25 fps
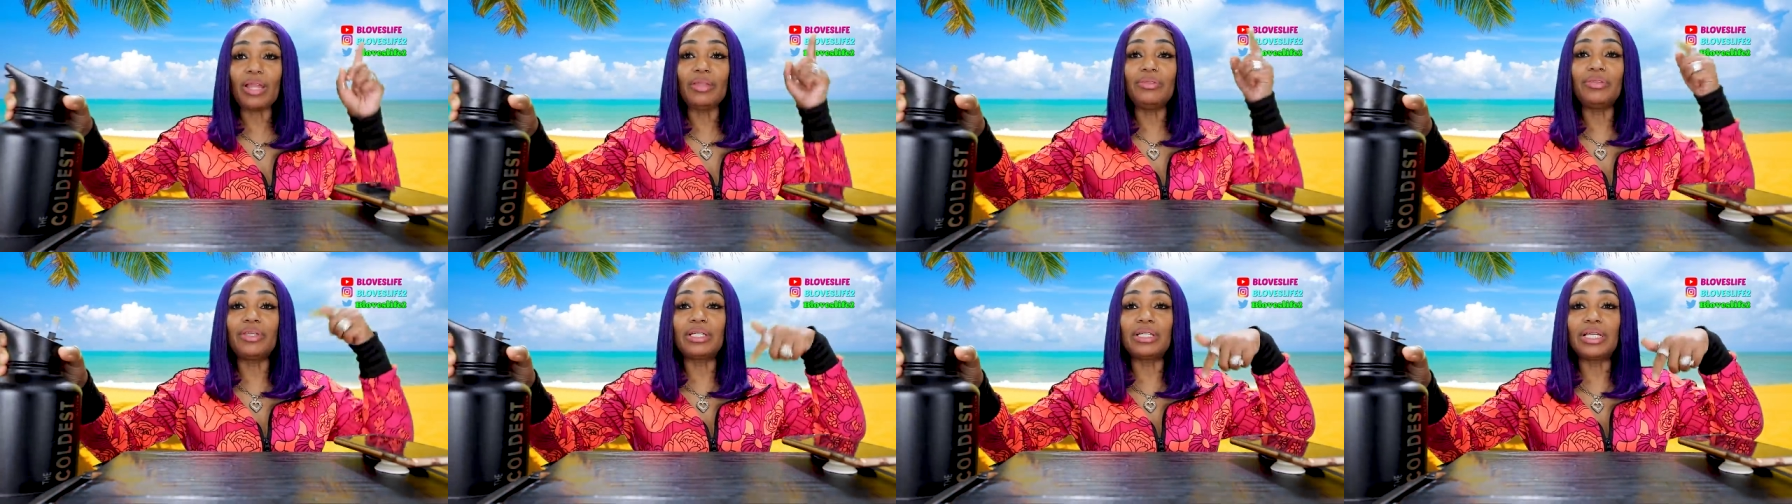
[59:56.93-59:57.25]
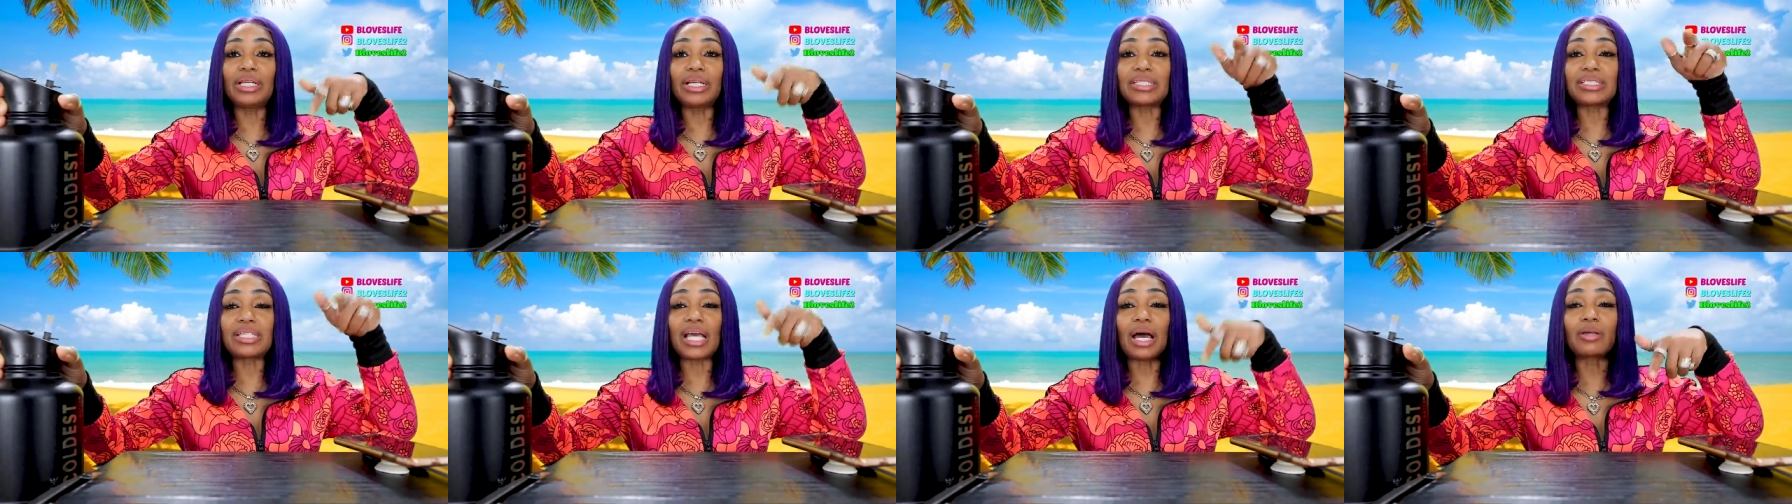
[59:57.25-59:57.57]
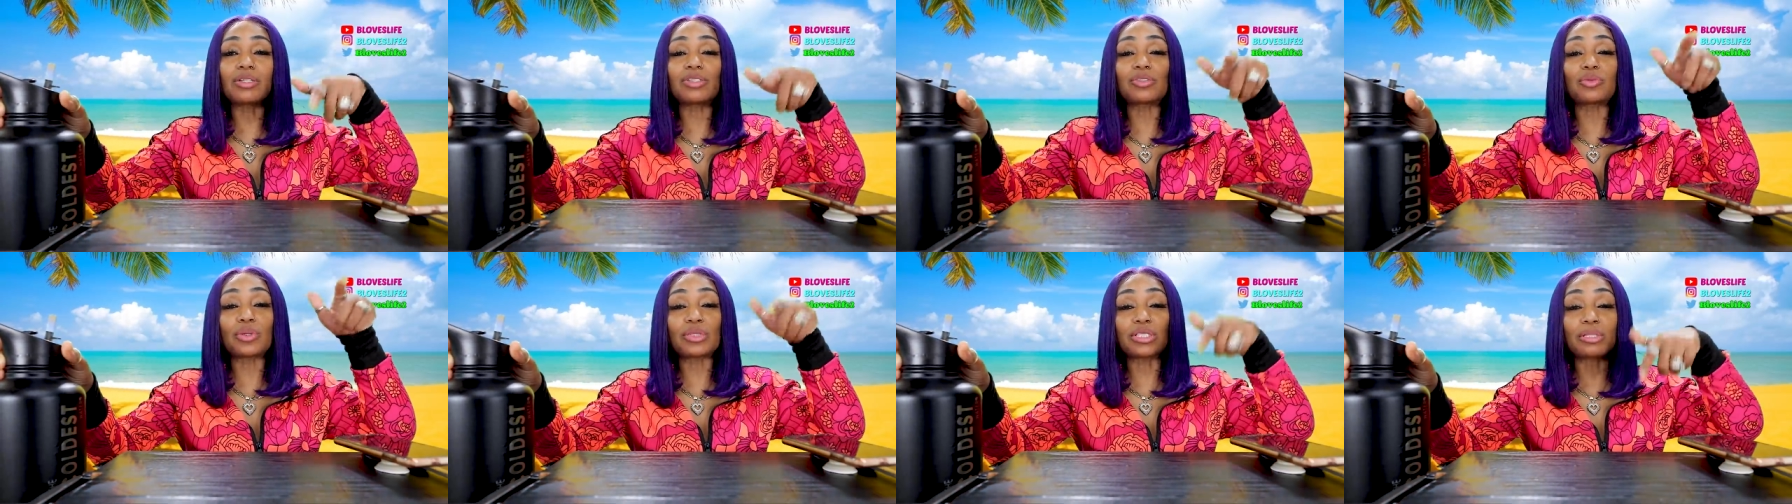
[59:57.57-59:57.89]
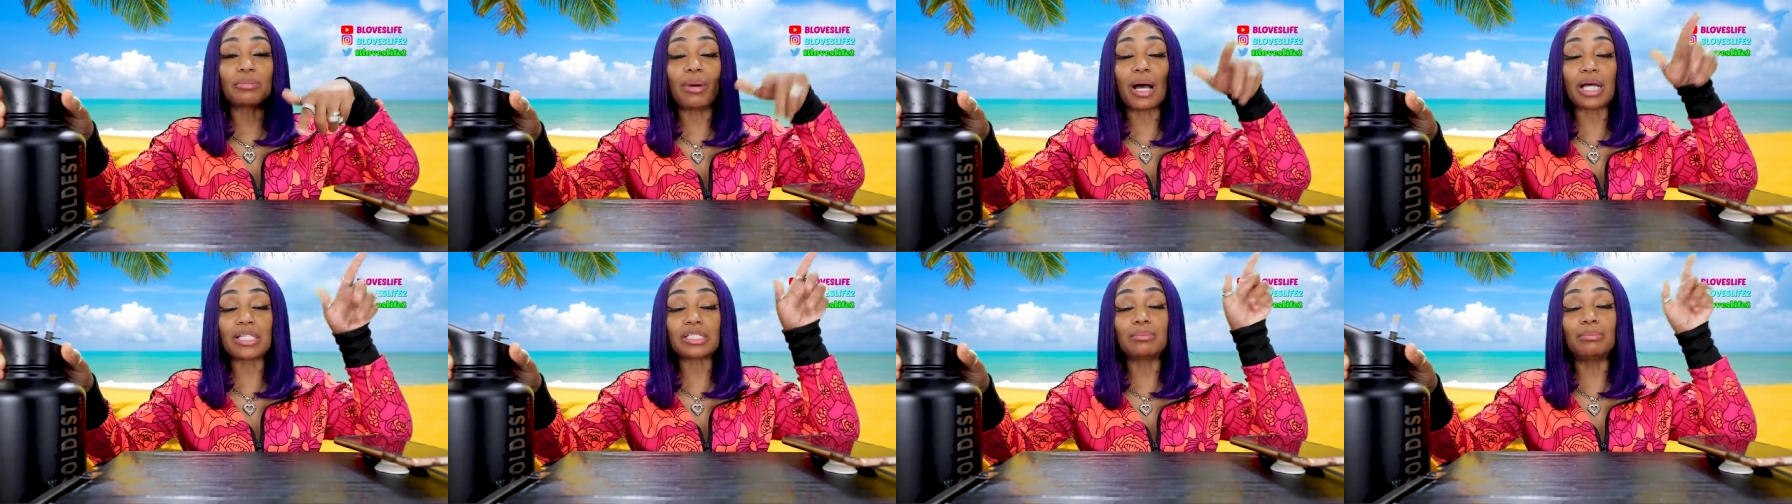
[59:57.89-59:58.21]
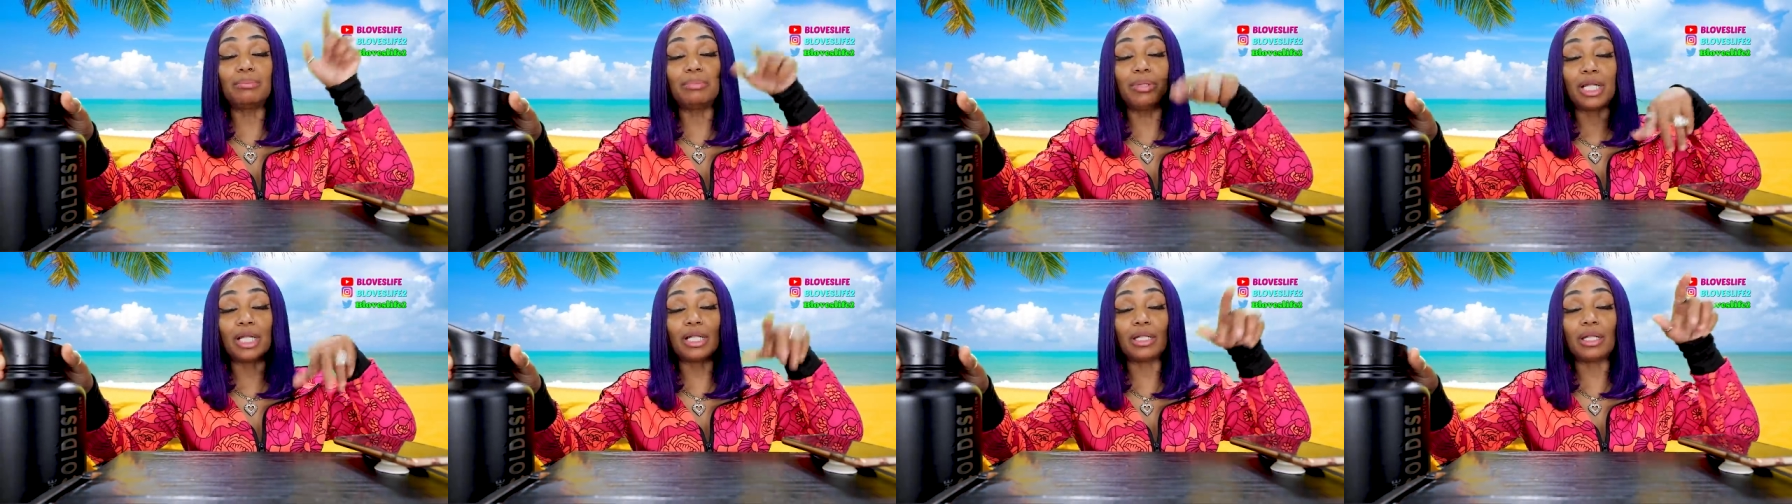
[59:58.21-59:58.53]
The link is down in the description box
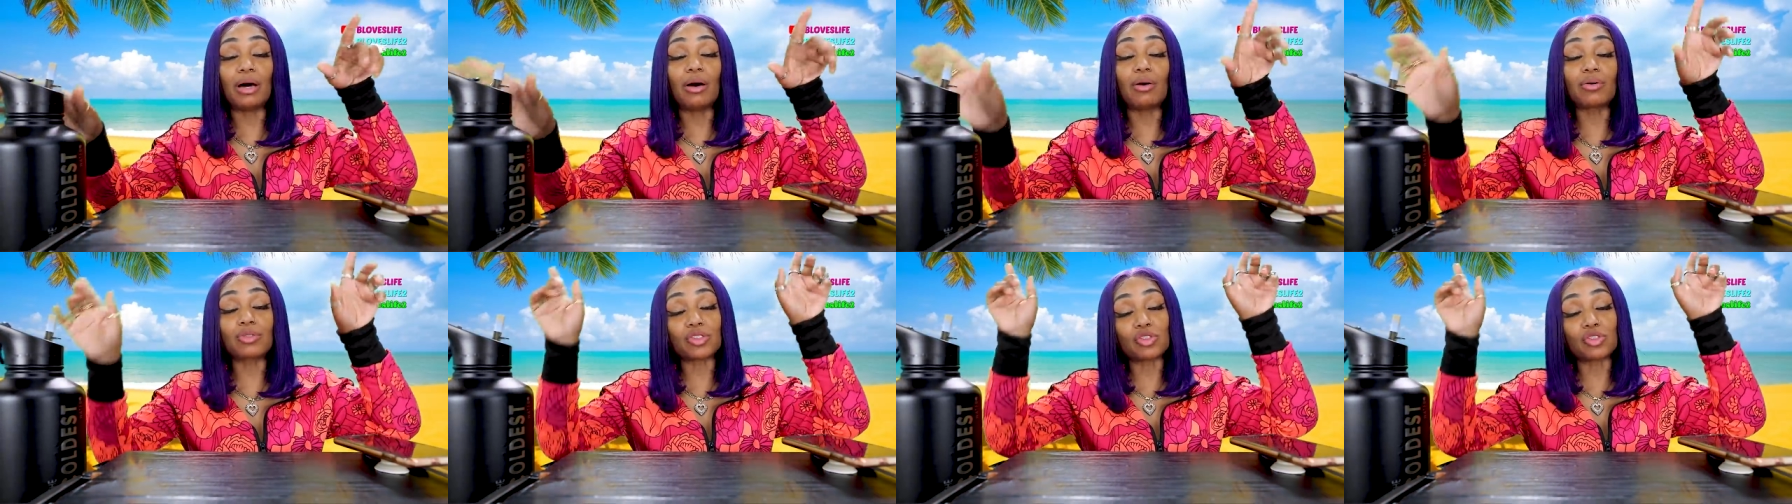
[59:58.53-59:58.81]
below,